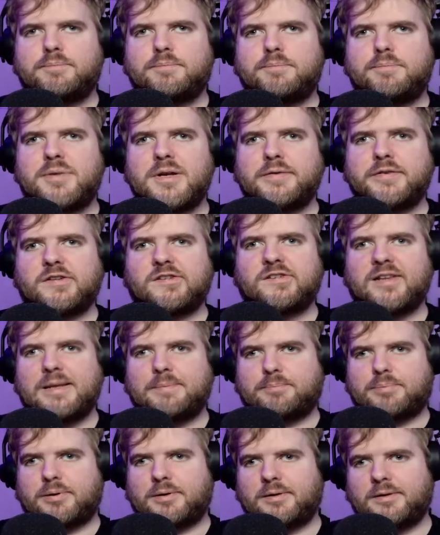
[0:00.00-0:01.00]
bit of a
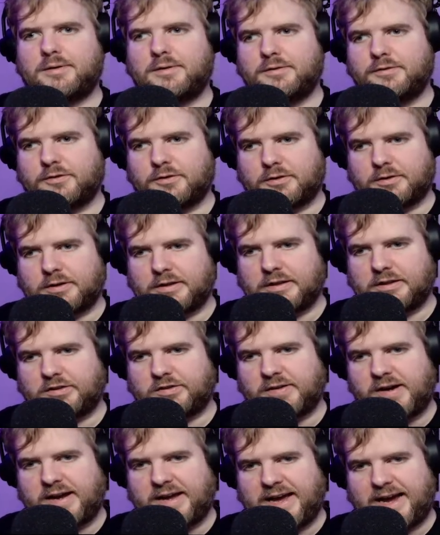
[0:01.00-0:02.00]
slip for
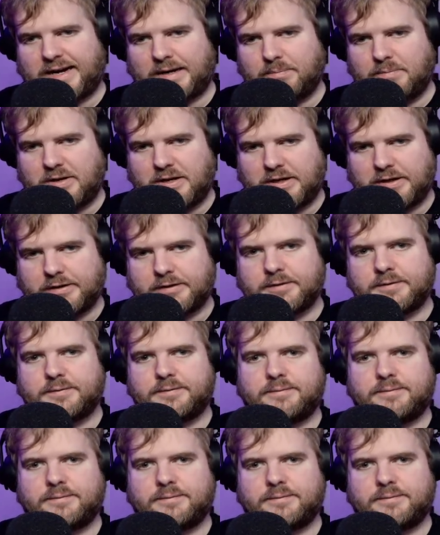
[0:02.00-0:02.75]
Try Hack Me here.